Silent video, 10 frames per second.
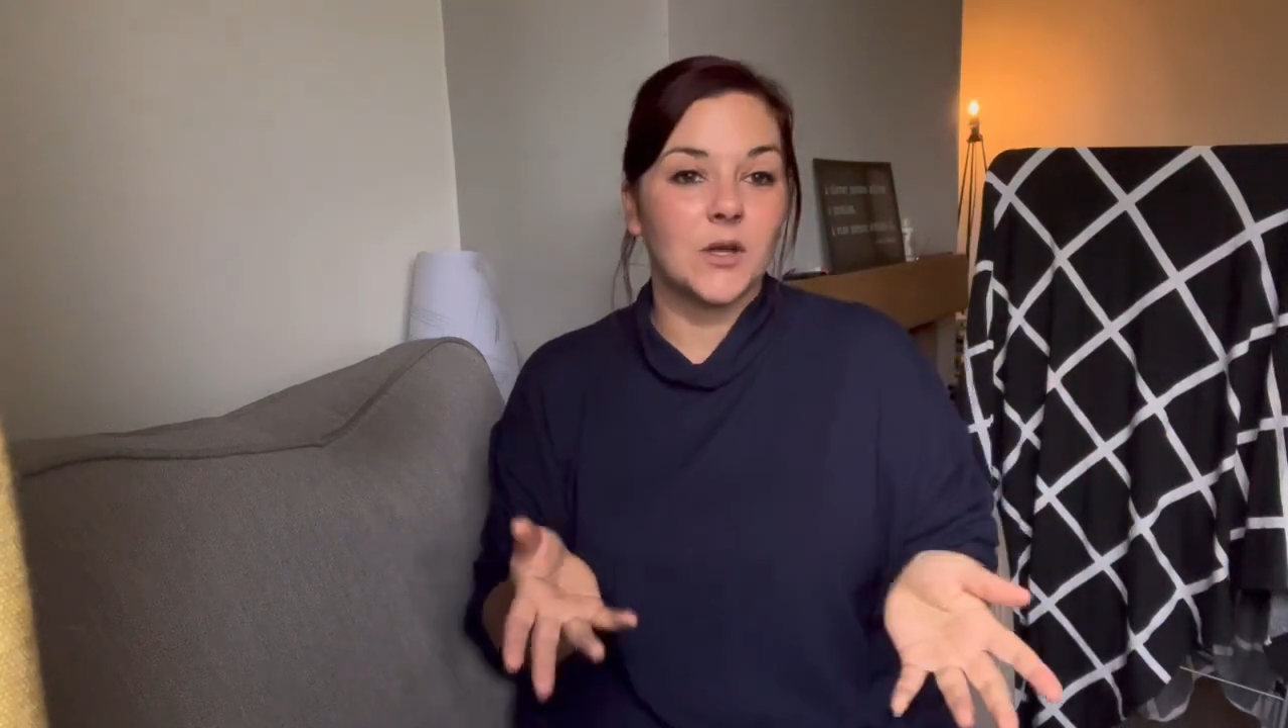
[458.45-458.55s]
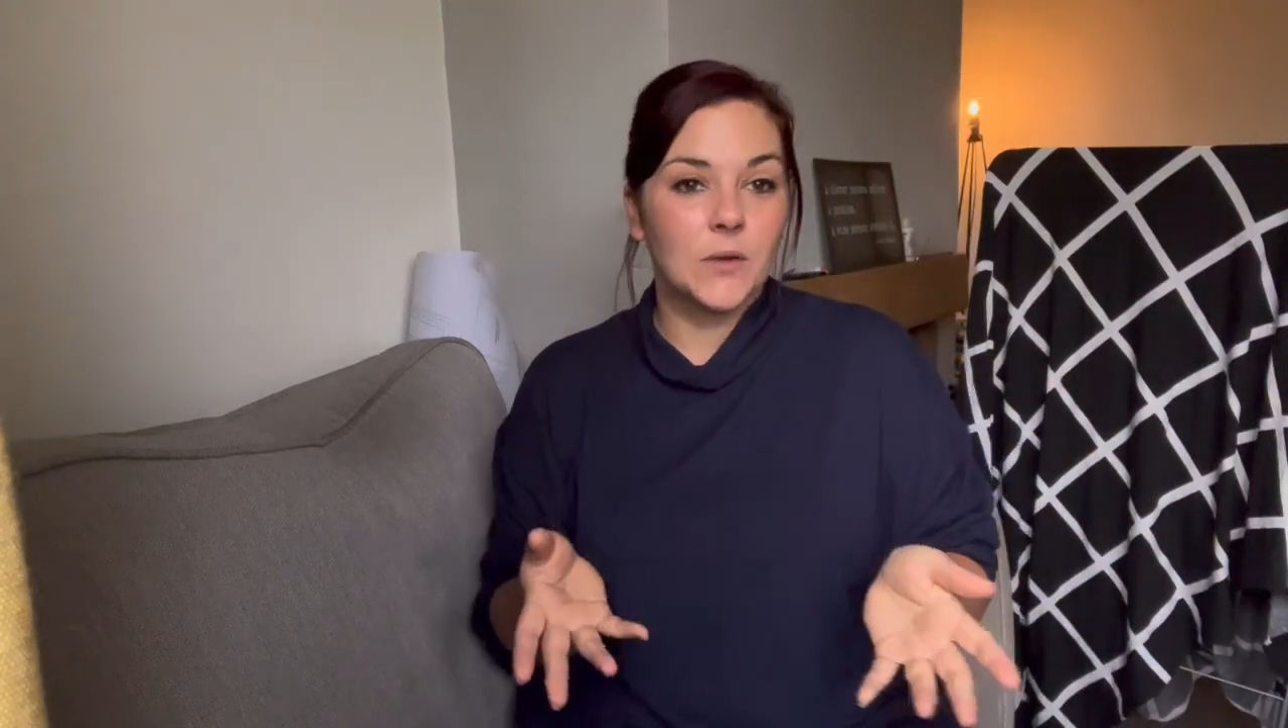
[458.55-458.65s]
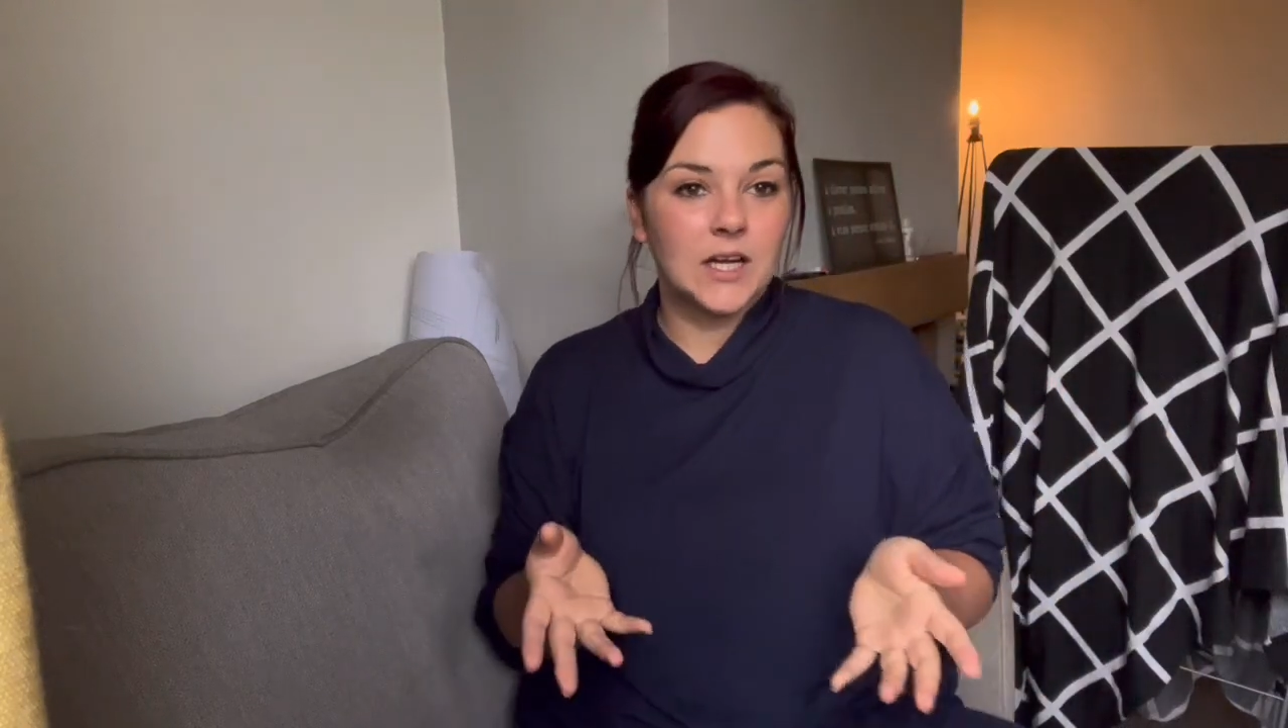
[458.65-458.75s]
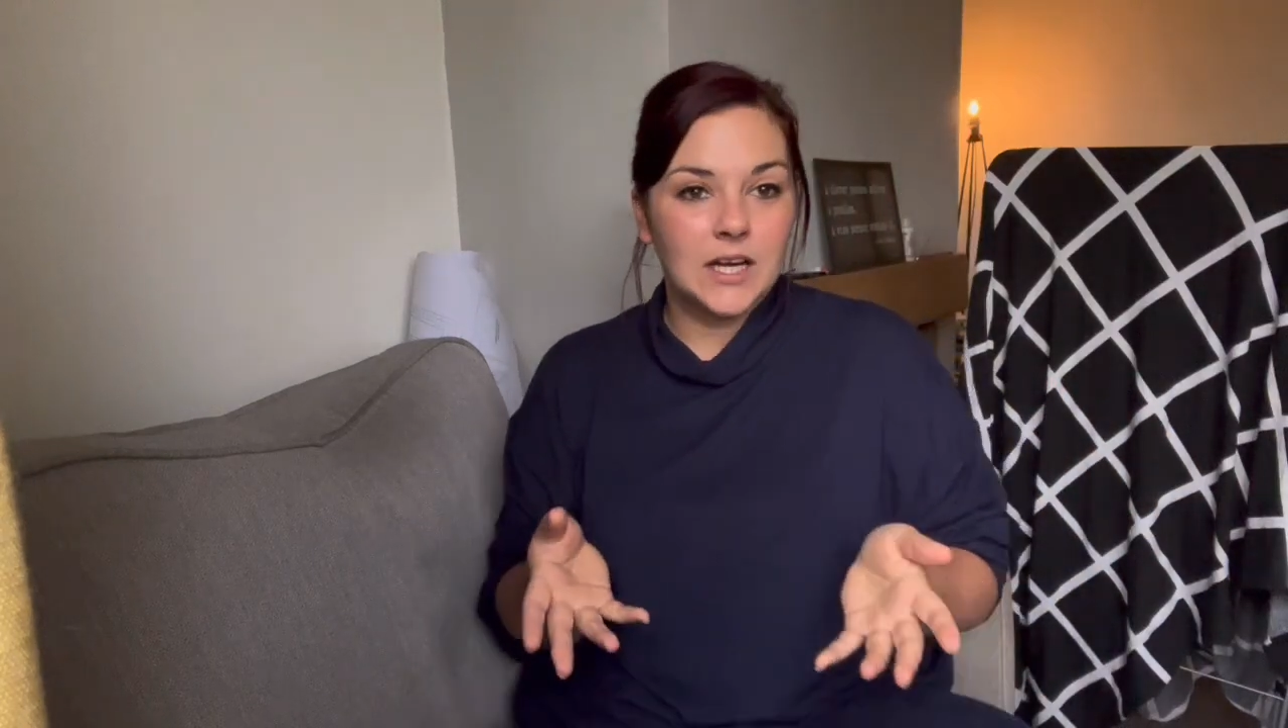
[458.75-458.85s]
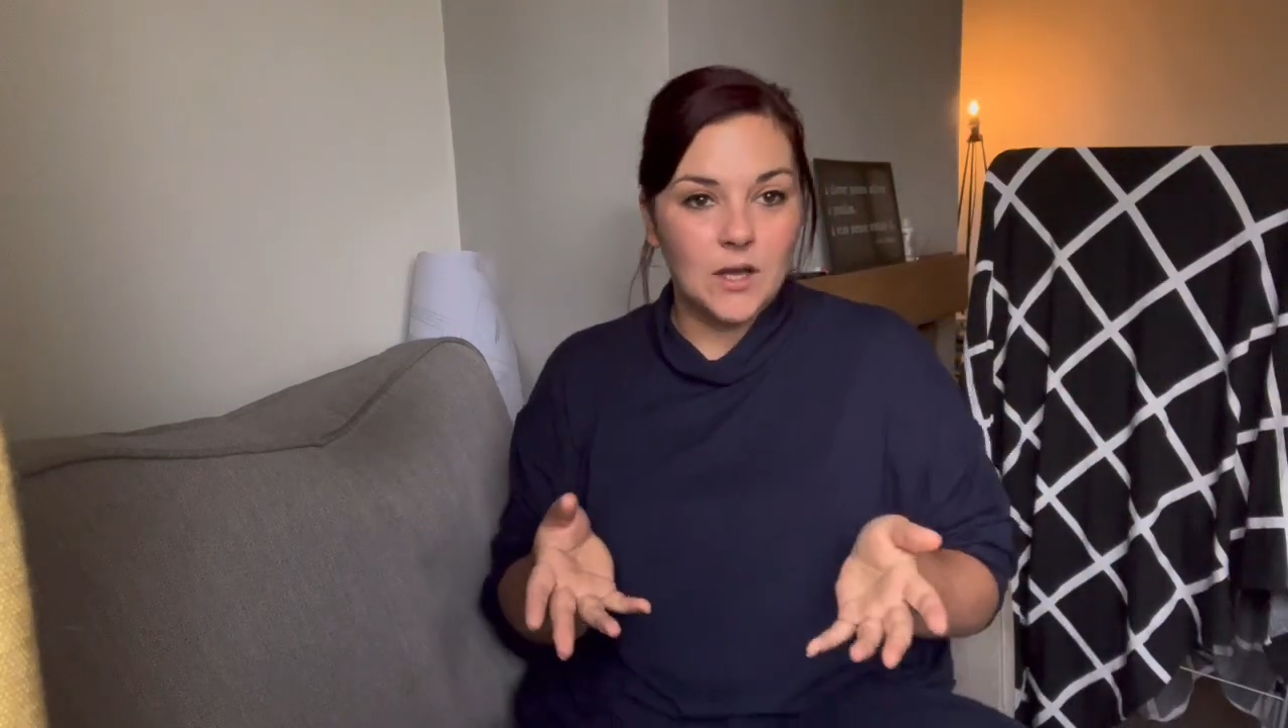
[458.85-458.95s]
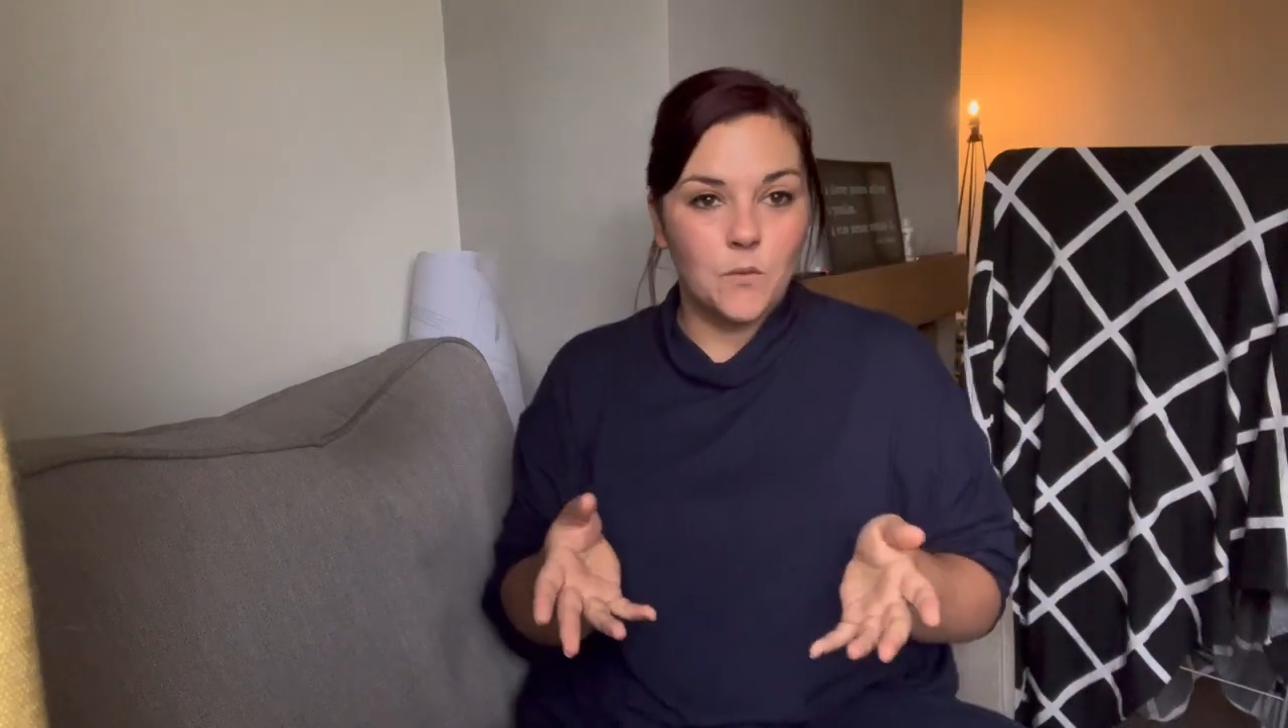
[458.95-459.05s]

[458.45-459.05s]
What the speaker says: quickly